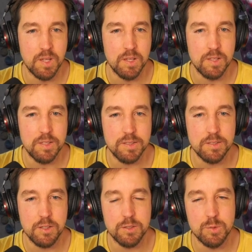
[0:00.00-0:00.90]
This is
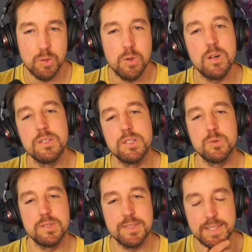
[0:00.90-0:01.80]
also the wall that
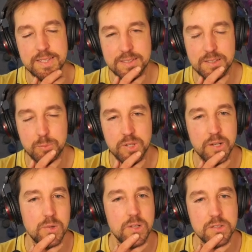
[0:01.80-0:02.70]
was set as a spray
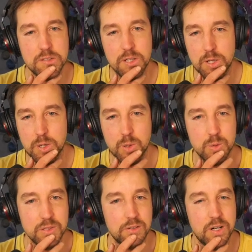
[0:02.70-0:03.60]
wall, so
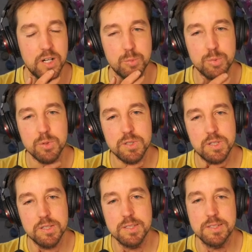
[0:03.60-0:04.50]
there are
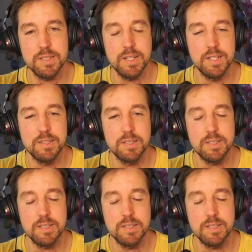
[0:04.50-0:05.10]
boulders set